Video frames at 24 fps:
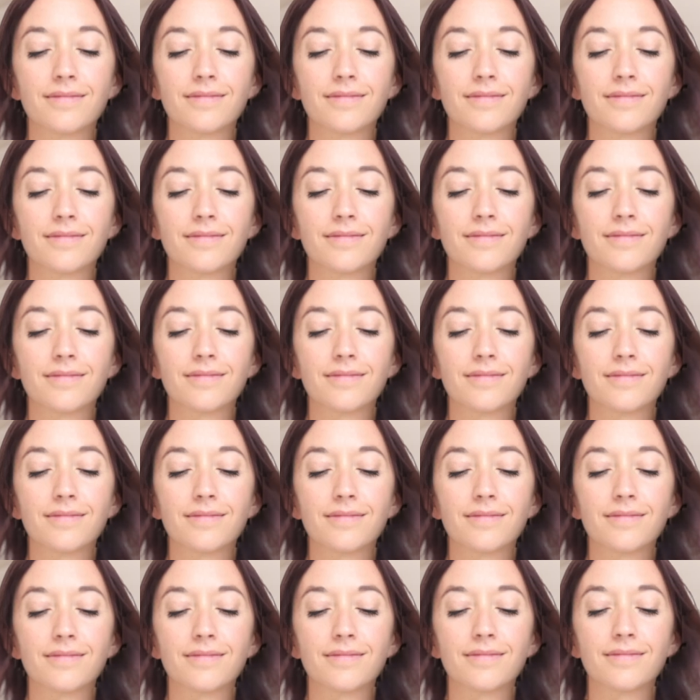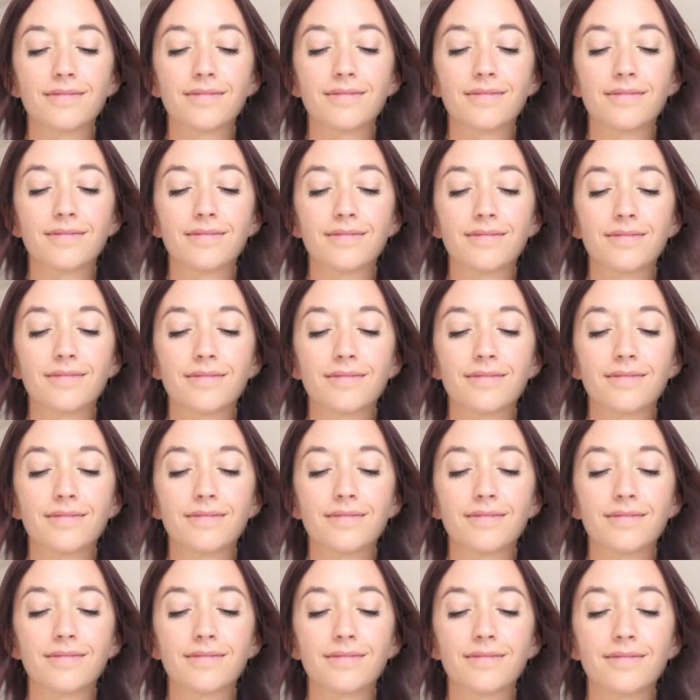[no speech]